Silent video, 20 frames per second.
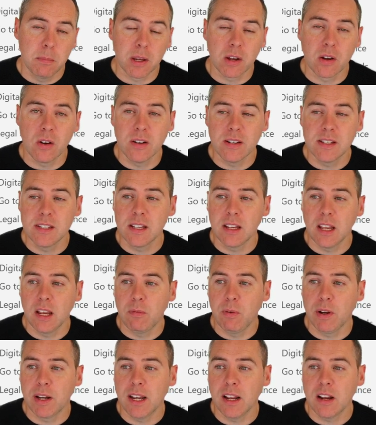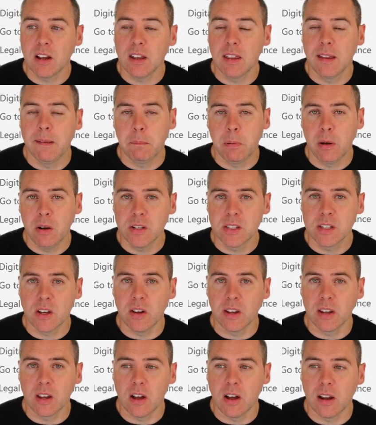Because if we click on the plus
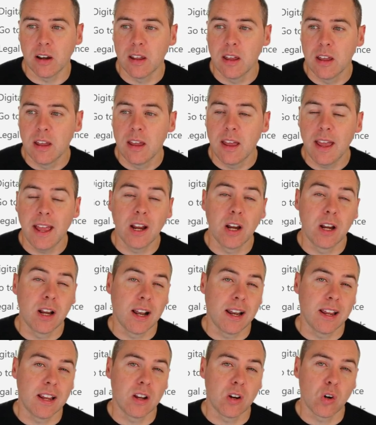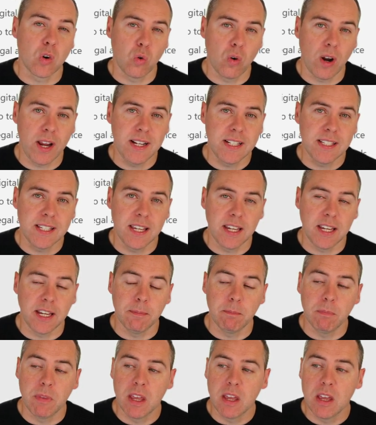icon and click Create
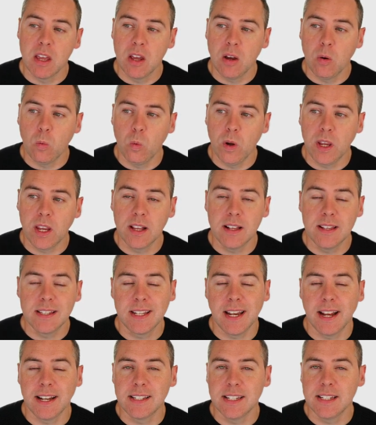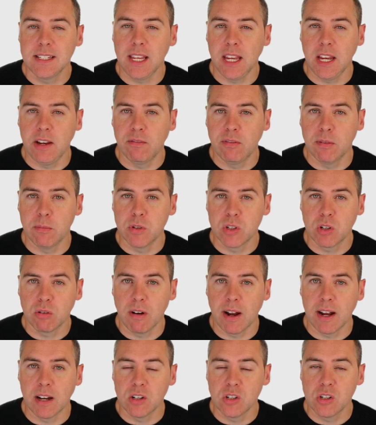Team, we can select a team from
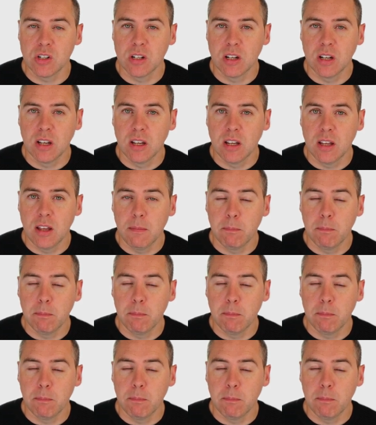scratch.